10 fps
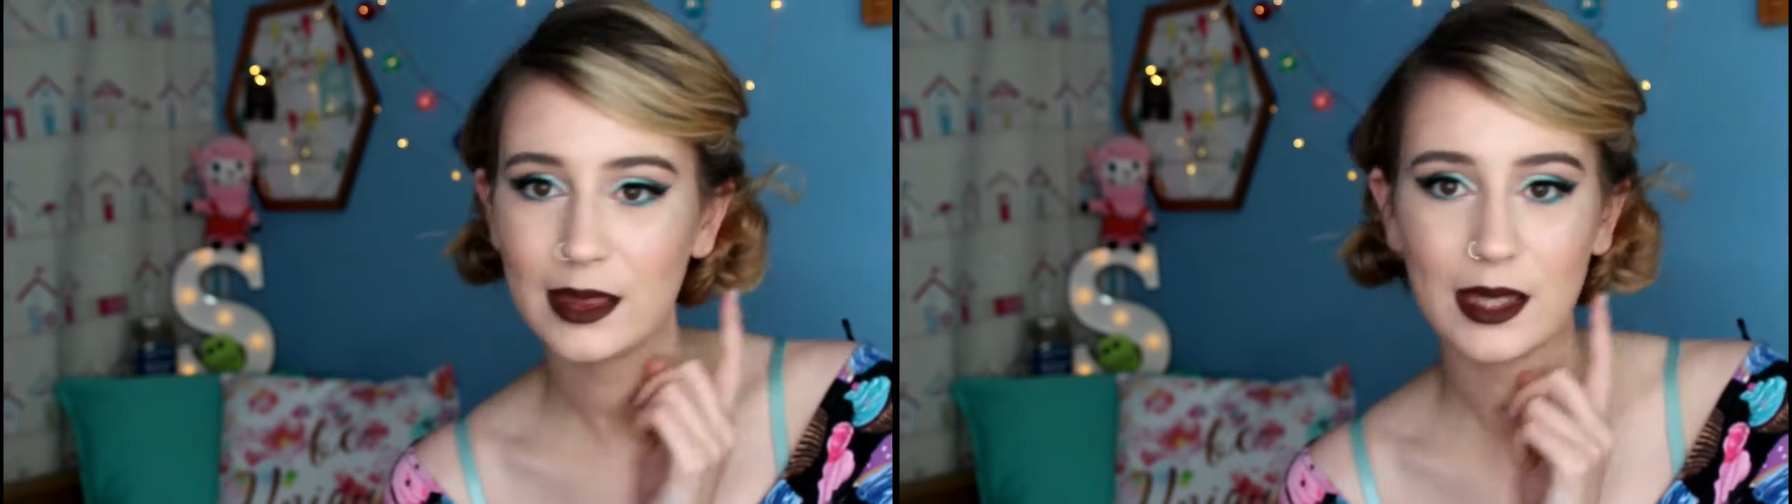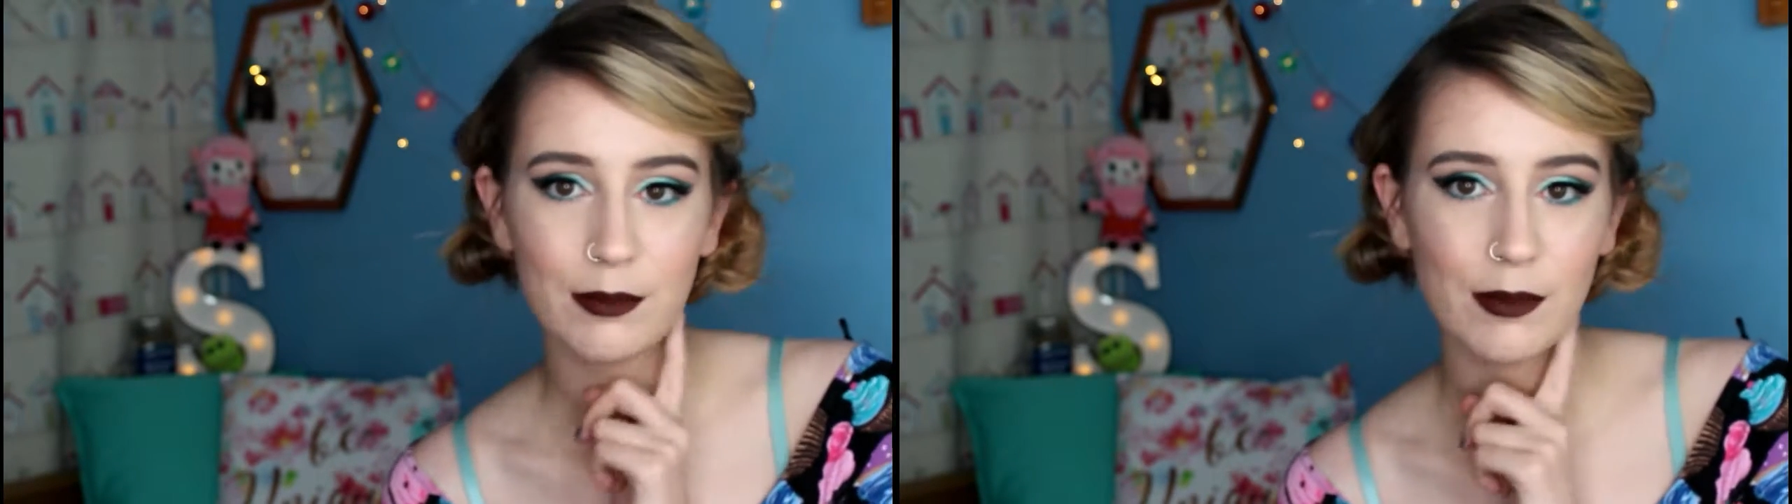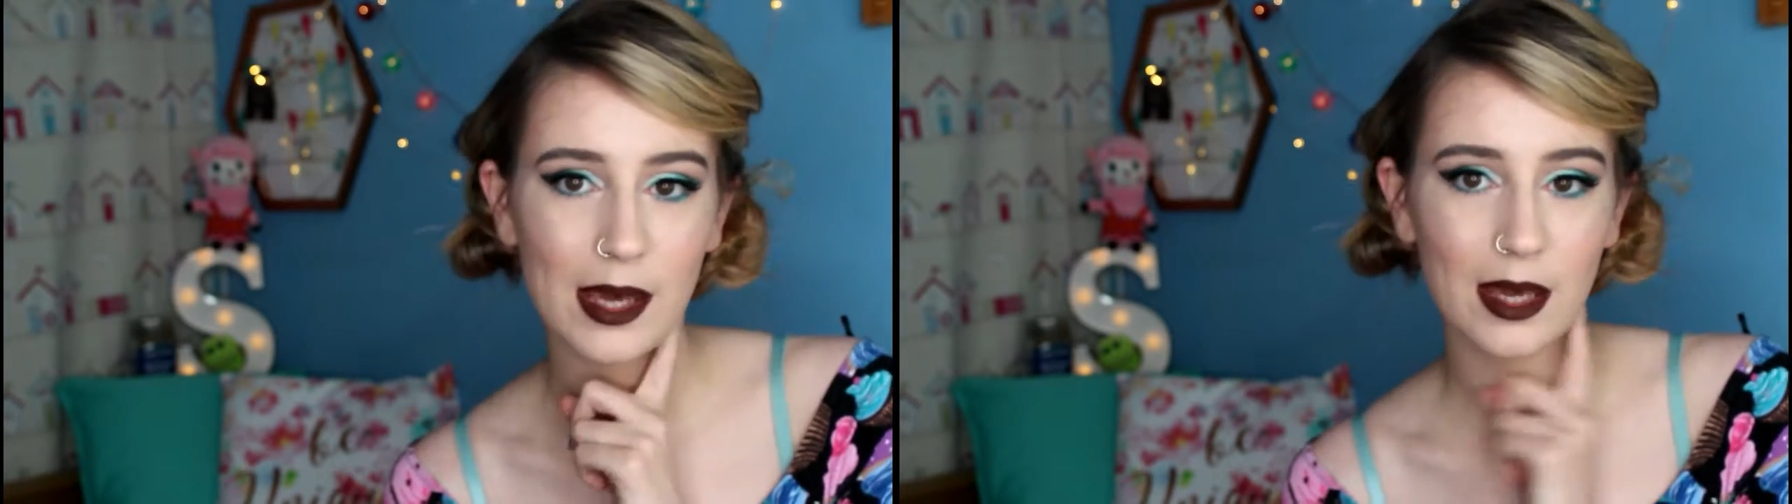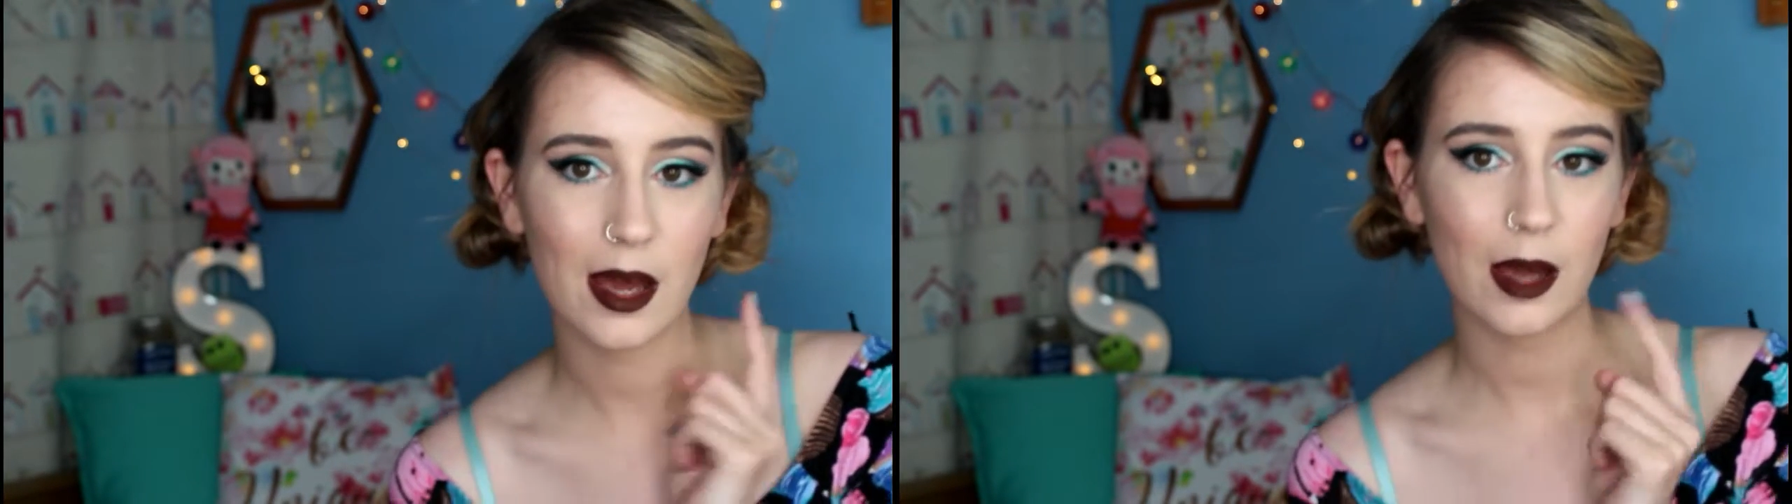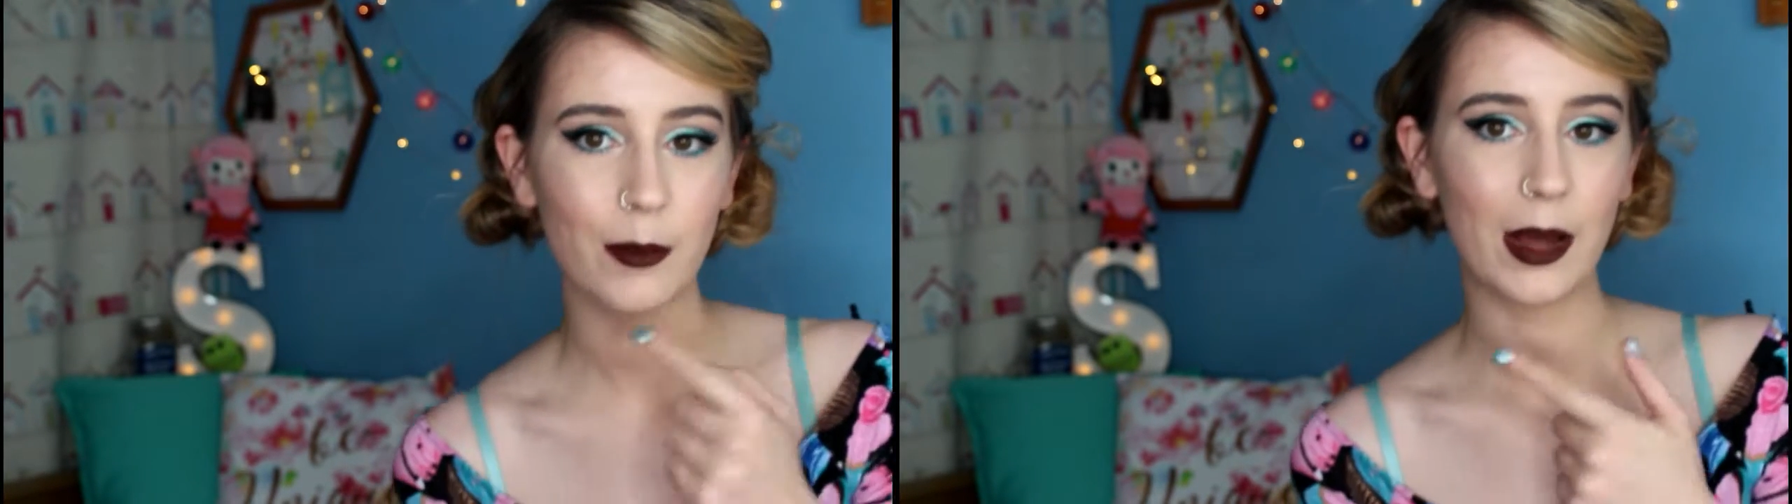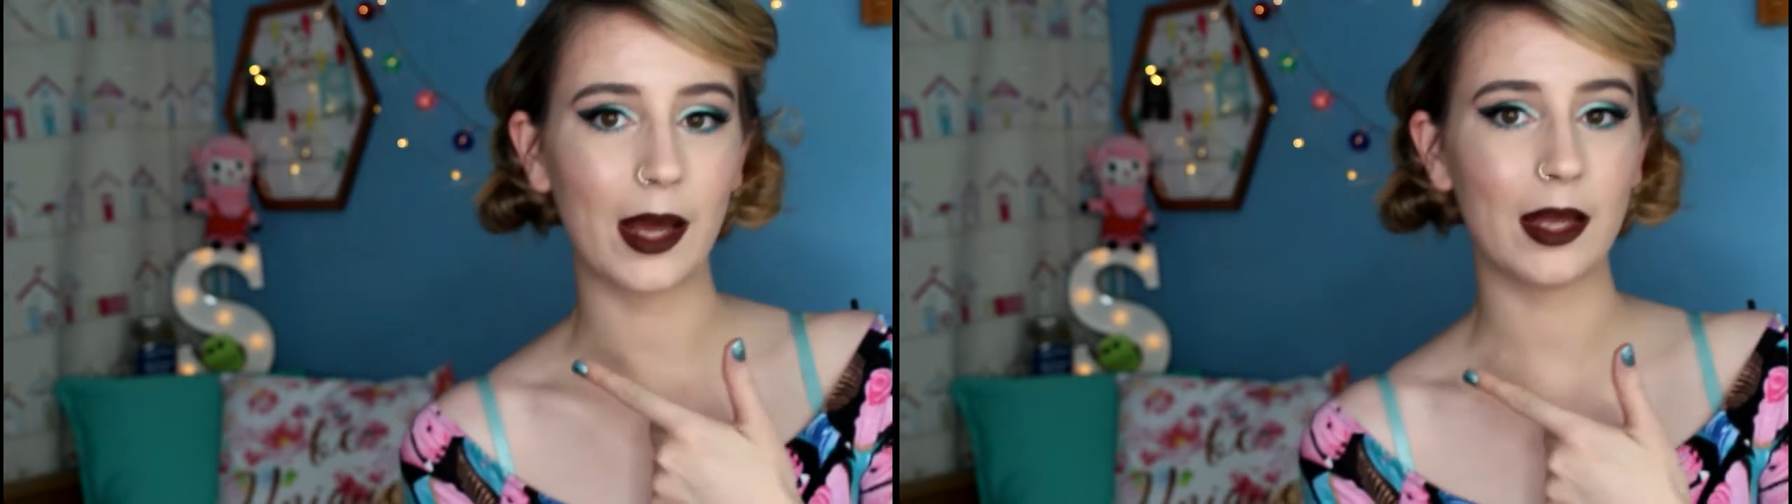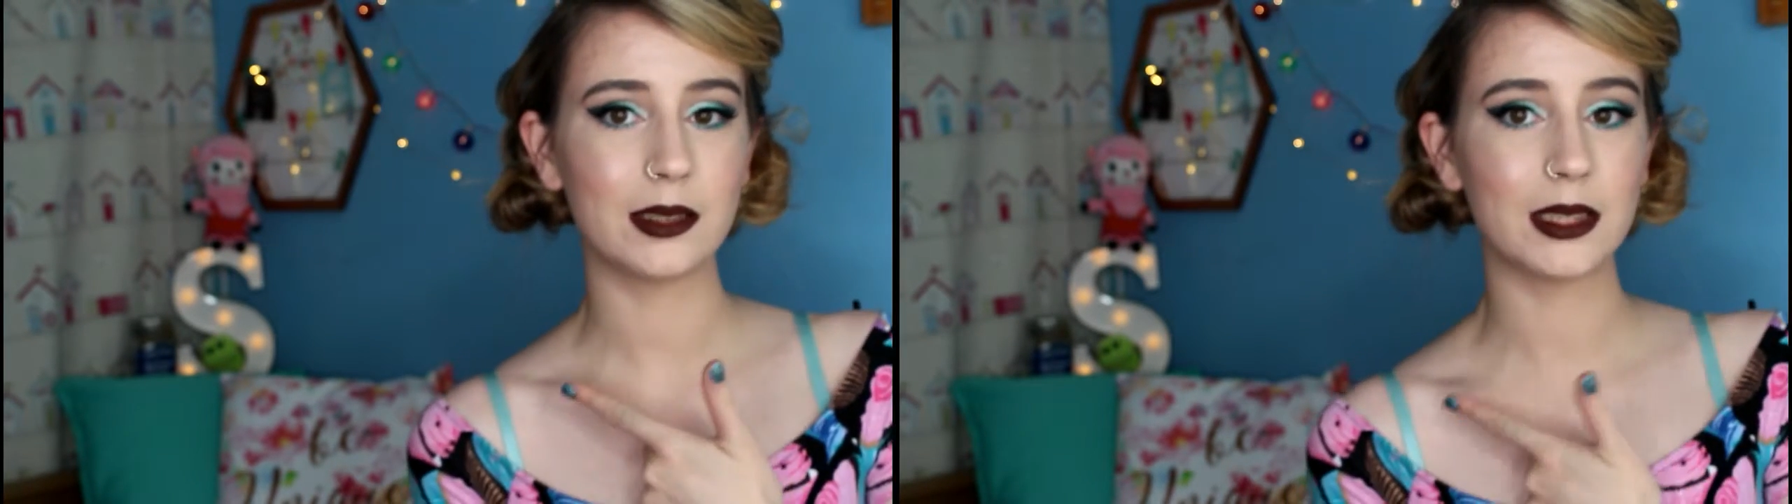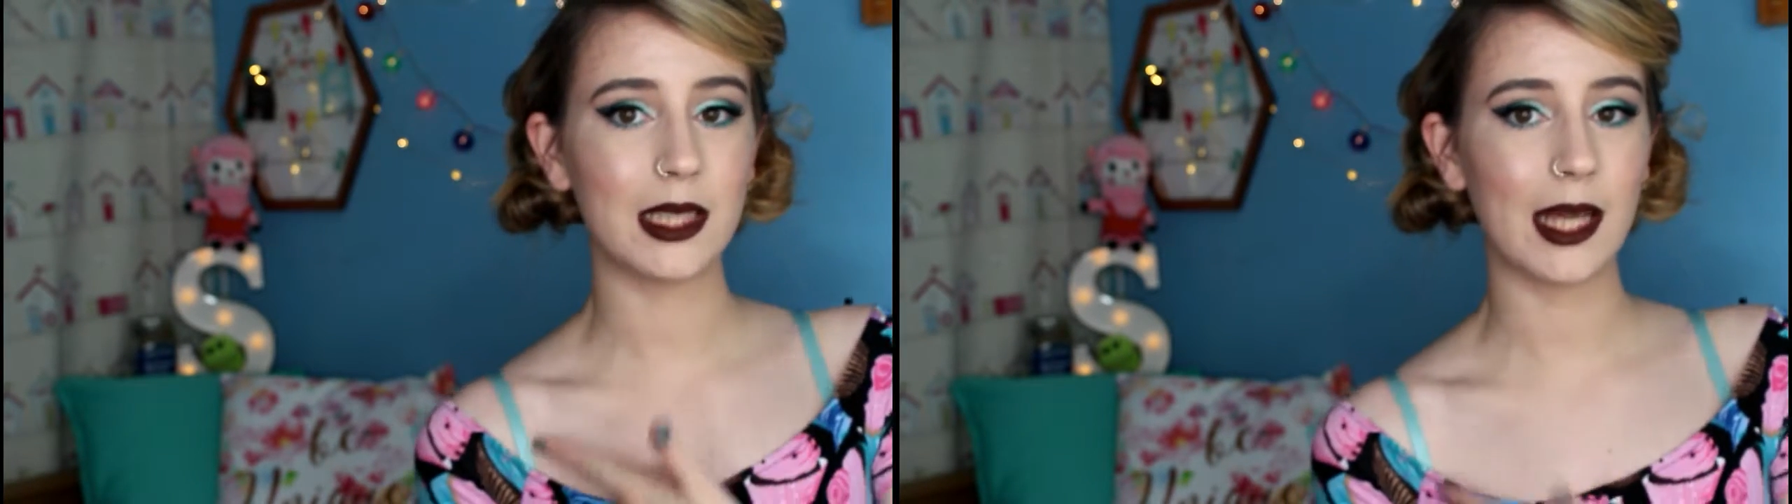the makeup
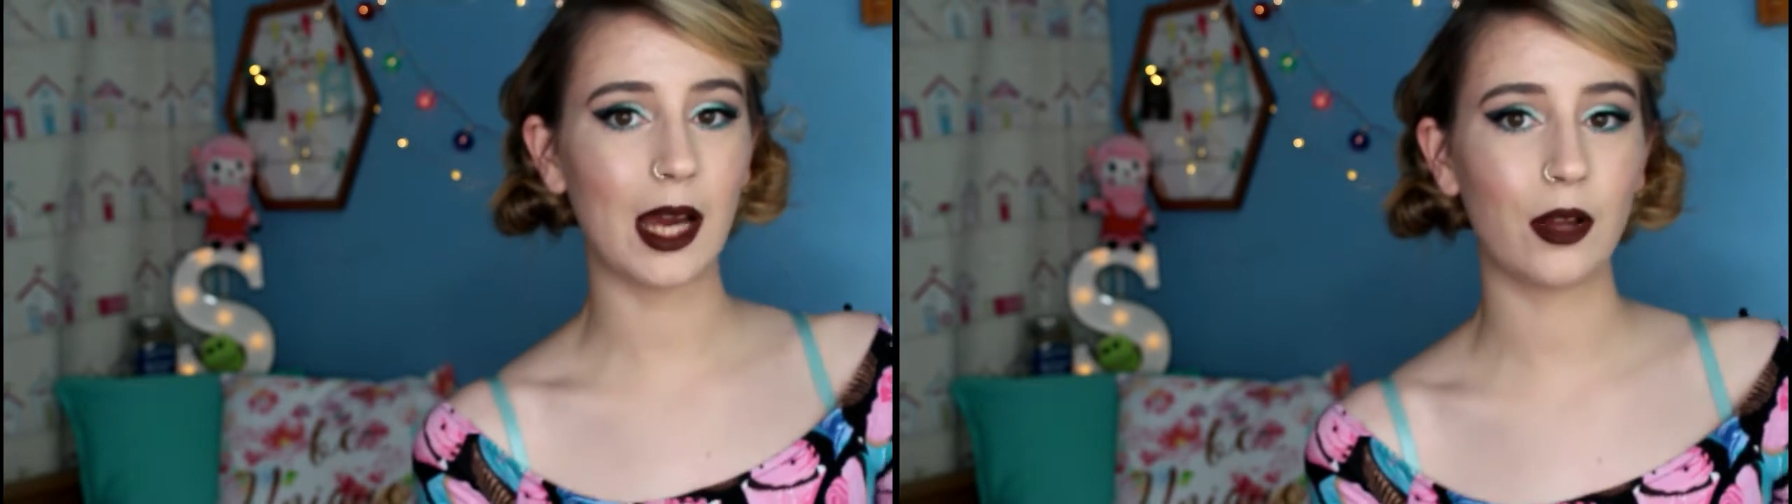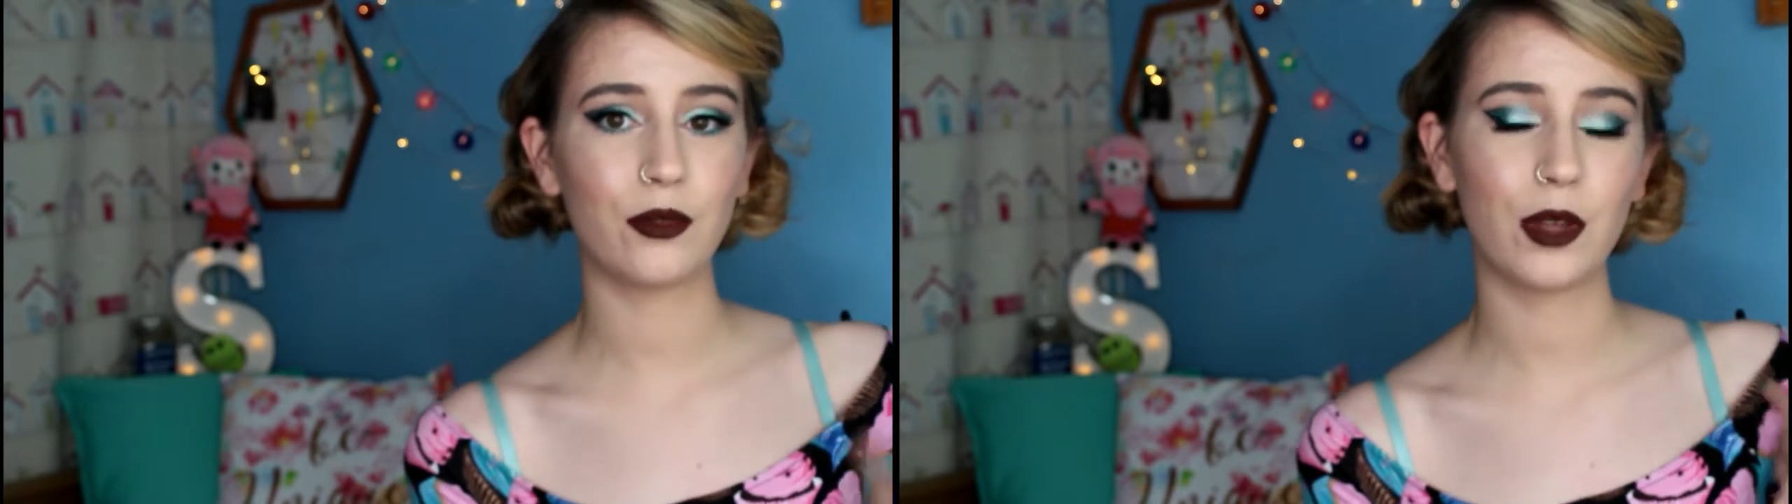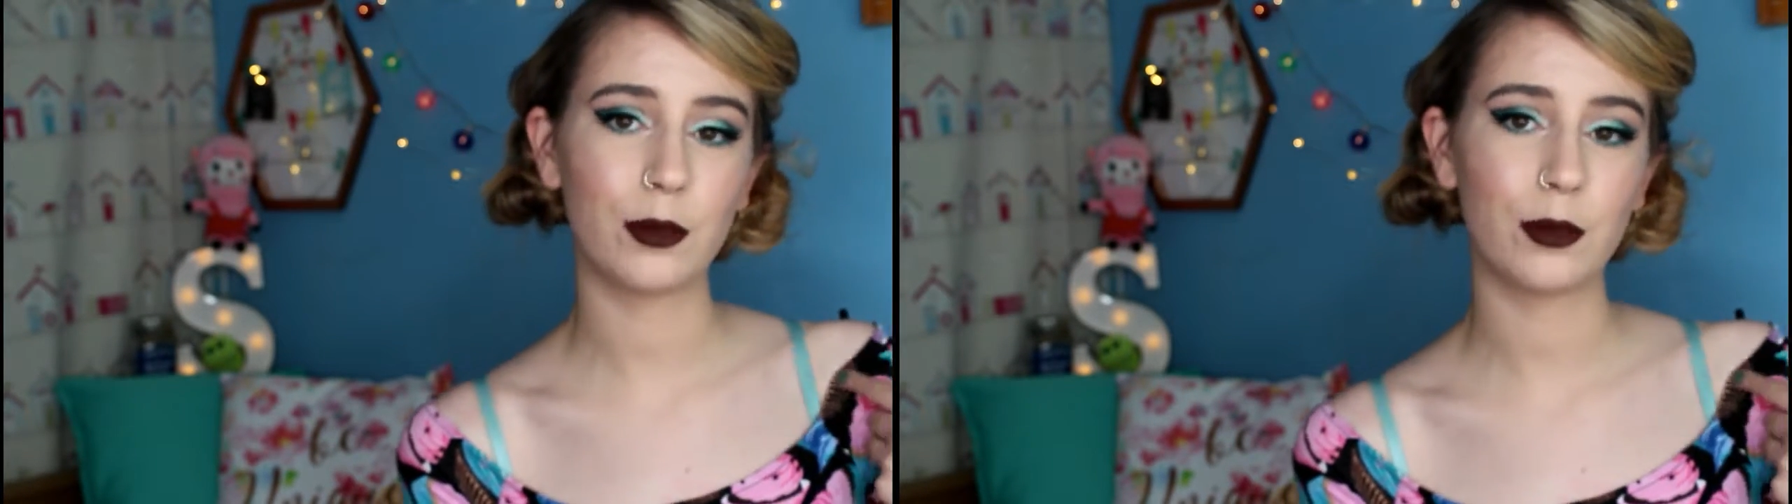and the outfit,